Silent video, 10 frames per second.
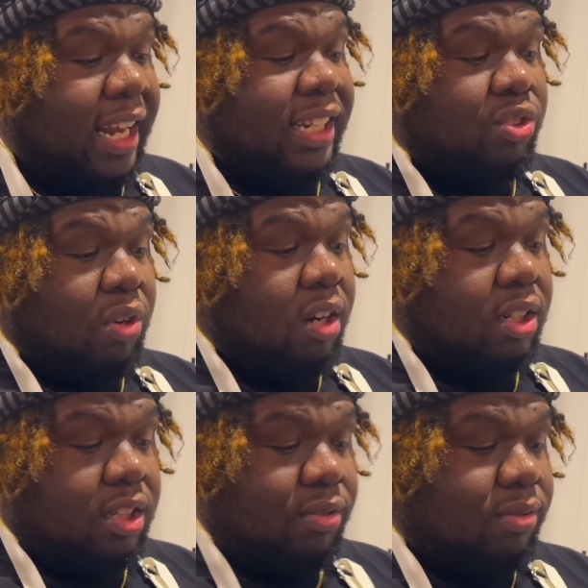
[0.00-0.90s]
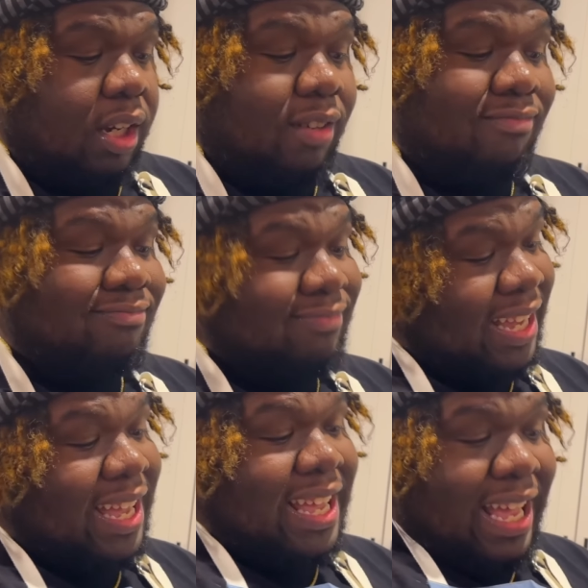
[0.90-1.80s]
and it's stronger too, so.
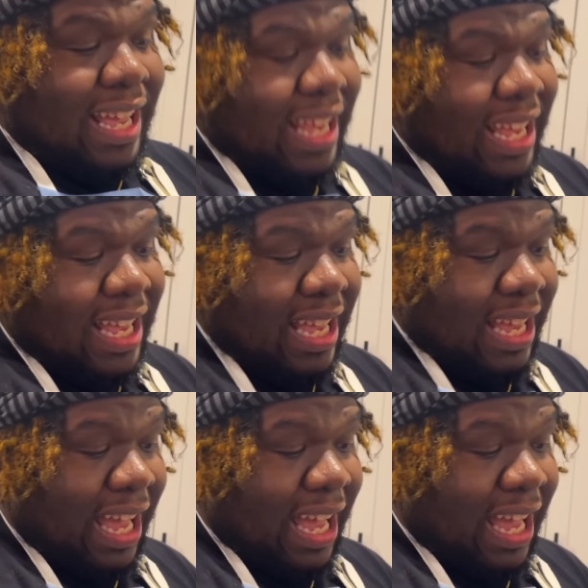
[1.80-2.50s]
Pro tip.